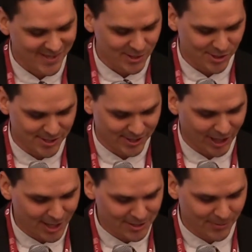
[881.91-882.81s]
She is a
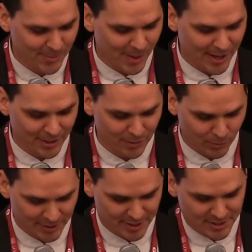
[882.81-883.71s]
constant reminder of
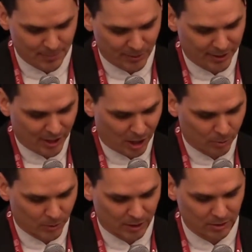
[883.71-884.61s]
what discipline and
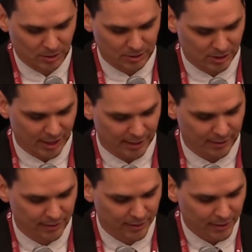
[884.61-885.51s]
hard work looks
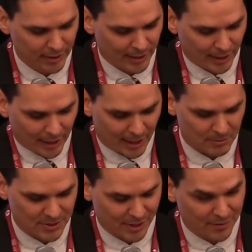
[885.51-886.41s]
like
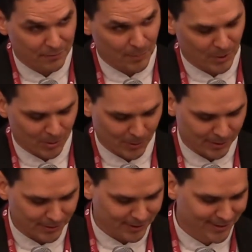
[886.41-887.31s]
outside the football
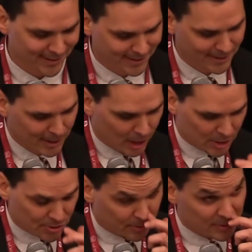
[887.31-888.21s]
world. A
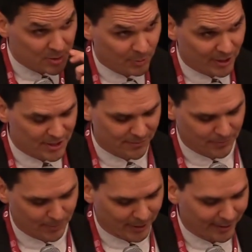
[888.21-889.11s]
true inspiration
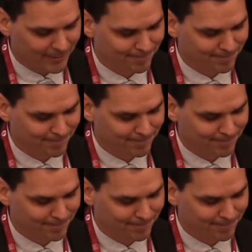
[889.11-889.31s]
for me.